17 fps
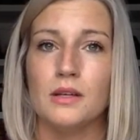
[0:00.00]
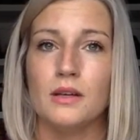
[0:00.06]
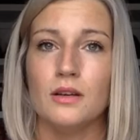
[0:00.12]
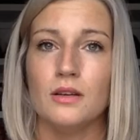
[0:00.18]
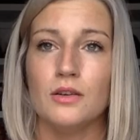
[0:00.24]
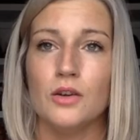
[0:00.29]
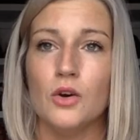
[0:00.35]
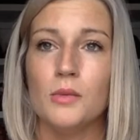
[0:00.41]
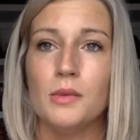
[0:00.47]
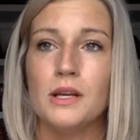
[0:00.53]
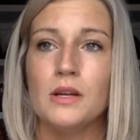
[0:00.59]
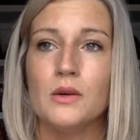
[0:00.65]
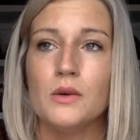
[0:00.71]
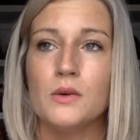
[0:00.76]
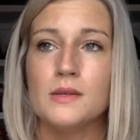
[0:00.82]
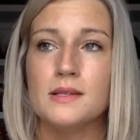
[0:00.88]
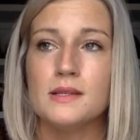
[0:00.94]
Nobody
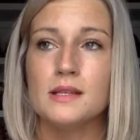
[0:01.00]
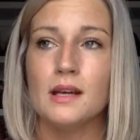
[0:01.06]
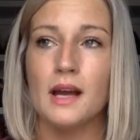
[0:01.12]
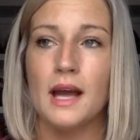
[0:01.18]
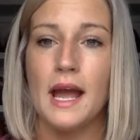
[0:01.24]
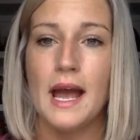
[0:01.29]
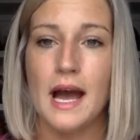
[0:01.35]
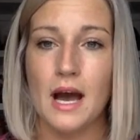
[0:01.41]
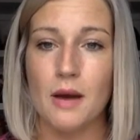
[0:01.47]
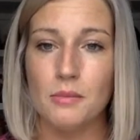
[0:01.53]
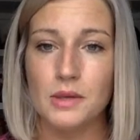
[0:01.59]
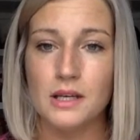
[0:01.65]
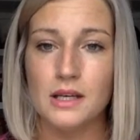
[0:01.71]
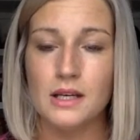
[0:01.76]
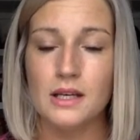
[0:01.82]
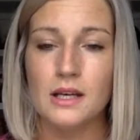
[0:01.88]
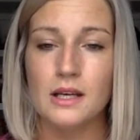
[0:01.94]
who's a
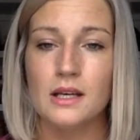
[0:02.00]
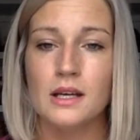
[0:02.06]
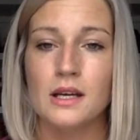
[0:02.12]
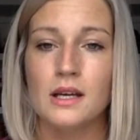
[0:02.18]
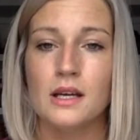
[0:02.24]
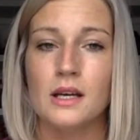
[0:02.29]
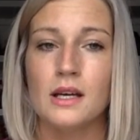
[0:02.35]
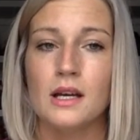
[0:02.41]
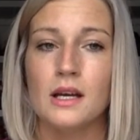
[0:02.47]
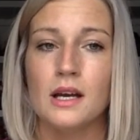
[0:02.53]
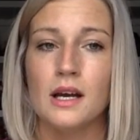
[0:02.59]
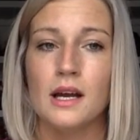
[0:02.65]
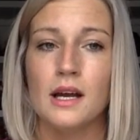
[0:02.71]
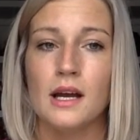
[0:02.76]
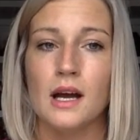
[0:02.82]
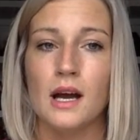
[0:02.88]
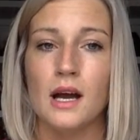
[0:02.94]
happy,
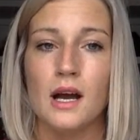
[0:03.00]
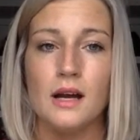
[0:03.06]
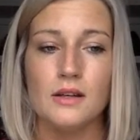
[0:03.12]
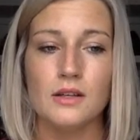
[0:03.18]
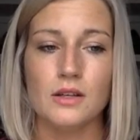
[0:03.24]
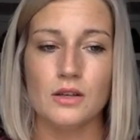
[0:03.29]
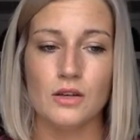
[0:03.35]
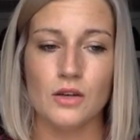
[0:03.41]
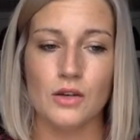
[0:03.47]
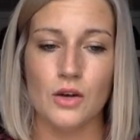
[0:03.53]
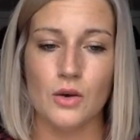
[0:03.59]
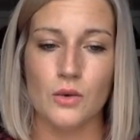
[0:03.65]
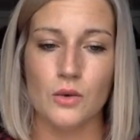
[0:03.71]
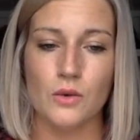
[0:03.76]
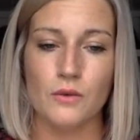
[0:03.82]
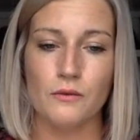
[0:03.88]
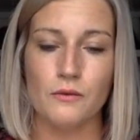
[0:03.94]

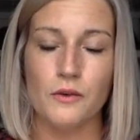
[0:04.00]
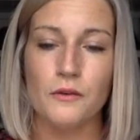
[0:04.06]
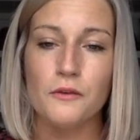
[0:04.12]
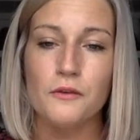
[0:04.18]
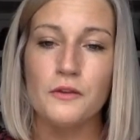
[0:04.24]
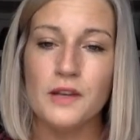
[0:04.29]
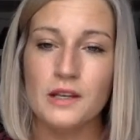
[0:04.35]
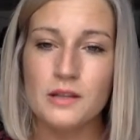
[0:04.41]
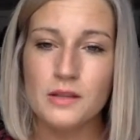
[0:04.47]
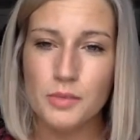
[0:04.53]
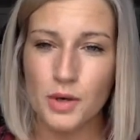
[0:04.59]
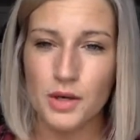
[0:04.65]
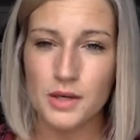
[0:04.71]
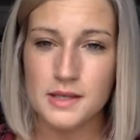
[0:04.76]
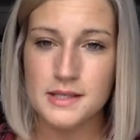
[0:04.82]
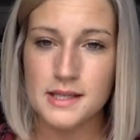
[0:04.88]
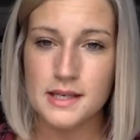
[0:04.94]
fulfilled
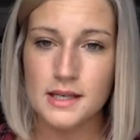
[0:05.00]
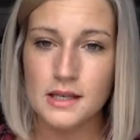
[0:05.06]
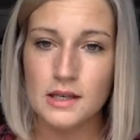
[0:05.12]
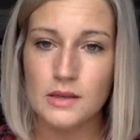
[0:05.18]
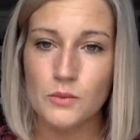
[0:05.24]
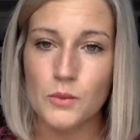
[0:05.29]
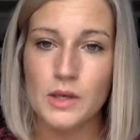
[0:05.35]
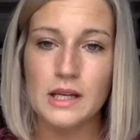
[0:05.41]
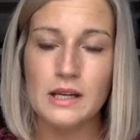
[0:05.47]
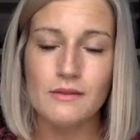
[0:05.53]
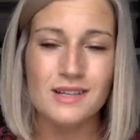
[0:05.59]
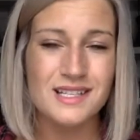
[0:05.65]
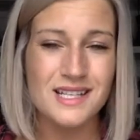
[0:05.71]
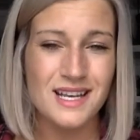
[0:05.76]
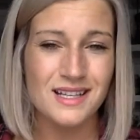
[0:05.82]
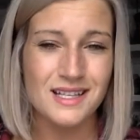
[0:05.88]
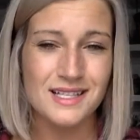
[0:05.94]
person would even
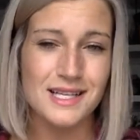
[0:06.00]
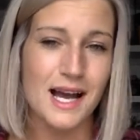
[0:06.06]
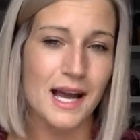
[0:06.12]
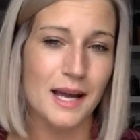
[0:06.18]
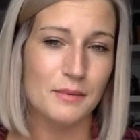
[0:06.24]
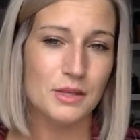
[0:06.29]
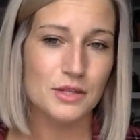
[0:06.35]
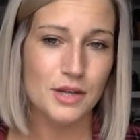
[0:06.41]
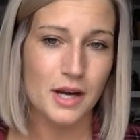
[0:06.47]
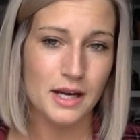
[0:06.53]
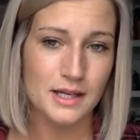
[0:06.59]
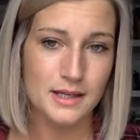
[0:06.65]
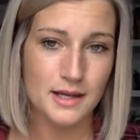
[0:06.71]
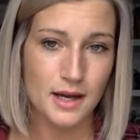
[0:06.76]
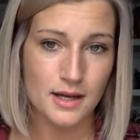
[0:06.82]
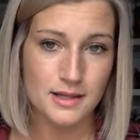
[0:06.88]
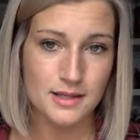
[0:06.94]
take the time to try to
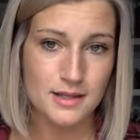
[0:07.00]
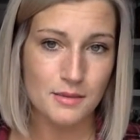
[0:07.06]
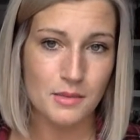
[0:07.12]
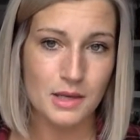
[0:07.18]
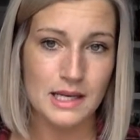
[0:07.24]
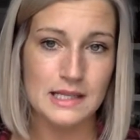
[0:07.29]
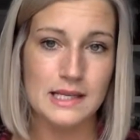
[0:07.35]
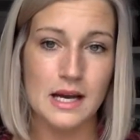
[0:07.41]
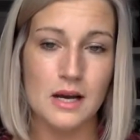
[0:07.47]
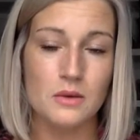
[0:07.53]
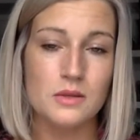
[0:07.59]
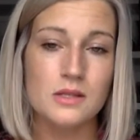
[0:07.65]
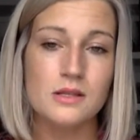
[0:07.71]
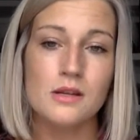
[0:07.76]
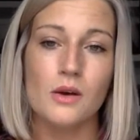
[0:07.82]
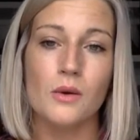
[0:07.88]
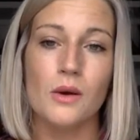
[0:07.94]
cut somebody down.
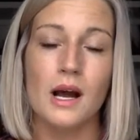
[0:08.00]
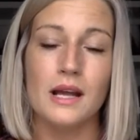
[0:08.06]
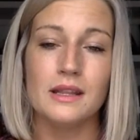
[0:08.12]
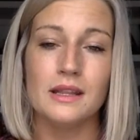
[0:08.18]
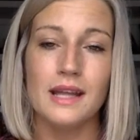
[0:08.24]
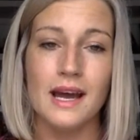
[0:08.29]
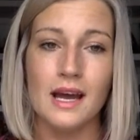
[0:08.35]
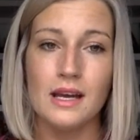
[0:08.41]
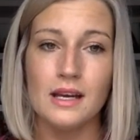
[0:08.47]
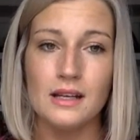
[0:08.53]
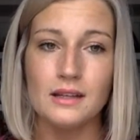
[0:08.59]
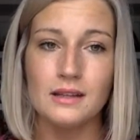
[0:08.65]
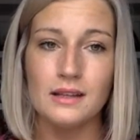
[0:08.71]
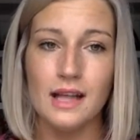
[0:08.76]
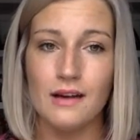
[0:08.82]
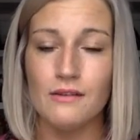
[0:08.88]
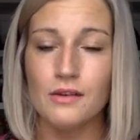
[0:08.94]
So on that
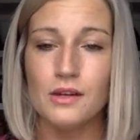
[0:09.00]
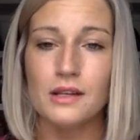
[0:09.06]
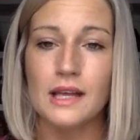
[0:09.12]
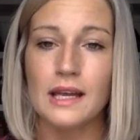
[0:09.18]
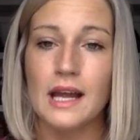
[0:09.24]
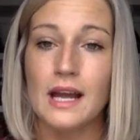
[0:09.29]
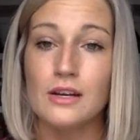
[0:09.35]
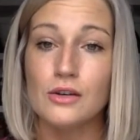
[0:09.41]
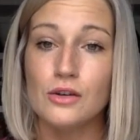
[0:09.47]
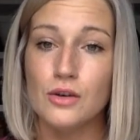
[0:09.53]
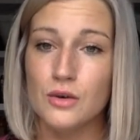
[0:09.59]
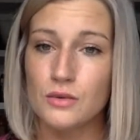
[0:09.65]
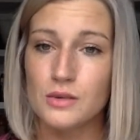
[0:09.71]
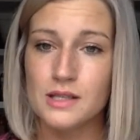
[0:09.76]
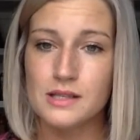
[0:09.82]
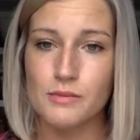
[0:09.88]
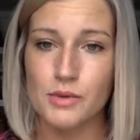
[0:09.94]
level, I
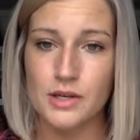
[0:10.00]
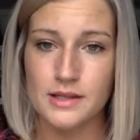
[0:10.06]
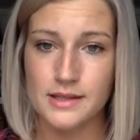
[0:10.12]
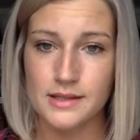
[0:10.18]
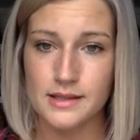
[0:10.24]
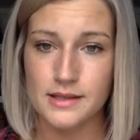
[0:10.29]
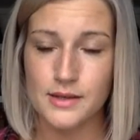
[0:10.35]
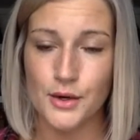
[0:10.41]
know this person is